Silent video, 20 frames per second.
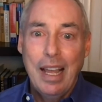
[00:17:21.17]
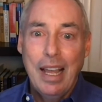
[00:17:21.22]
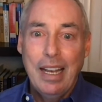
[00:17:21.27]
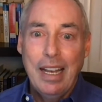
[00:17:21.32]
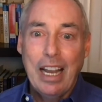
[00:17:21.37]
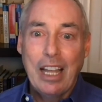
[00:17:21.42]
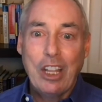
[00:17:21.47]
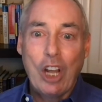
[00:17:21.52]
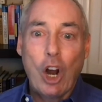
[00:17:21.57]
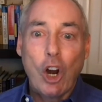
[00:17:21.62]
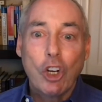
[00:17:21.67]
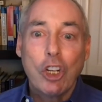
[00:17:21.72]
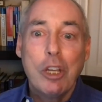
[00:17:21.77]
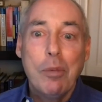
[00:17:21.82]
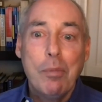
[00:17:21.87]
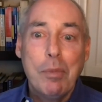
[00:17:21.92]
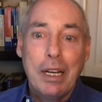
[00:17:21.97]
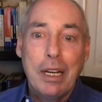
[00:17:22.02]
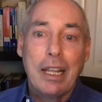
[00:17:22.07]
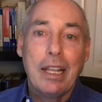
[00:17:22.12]
Now, the
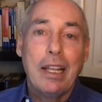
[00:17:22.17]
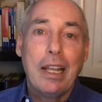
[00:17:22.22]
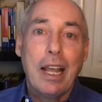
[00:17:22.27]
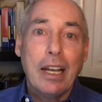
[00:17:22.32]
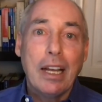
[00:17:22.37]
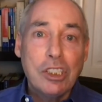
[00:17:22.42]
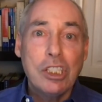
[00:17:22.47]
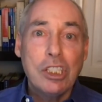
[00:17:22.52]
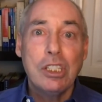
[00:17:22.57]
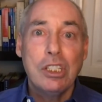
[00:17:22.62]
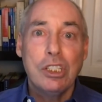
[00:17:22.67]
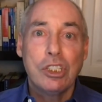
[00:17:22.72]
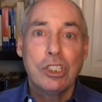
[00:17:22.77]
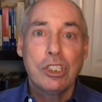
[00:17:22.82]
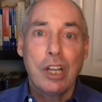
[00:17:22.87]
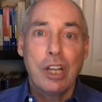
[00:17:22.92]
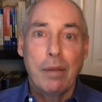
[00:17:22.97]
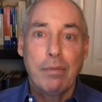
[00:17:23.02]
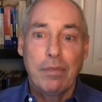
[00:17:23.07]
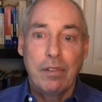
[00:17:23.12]
argument against these
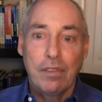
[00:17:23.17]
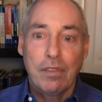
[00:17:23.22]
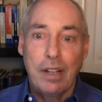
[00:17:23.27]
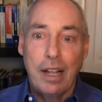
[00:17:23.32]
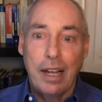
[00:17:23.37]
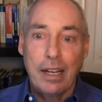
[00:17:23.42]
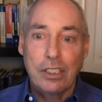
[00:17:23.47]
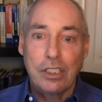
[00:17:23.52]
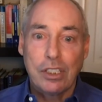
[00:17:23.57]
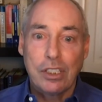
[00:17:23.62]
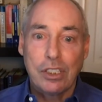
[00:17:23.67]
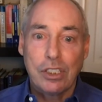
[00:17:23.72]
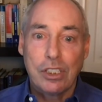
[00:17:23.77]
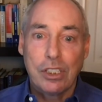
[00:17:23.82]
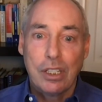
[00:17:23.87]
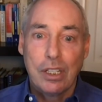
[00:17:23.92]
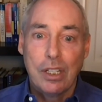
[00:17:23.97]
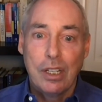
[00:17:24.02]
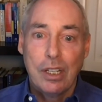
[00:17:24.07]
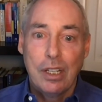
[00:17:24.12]
type of classes